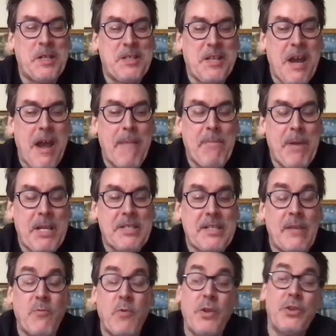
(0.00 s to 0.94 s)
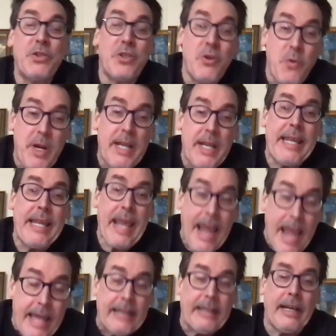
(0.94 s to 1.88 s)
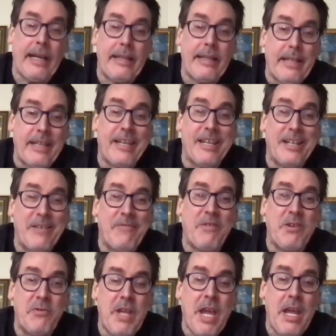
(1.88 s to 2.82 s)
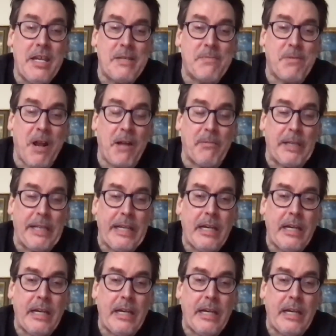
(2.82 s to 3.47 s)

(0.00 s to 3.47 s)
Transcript: topics, and we'll do it again. I think in a few days, probably. Huh?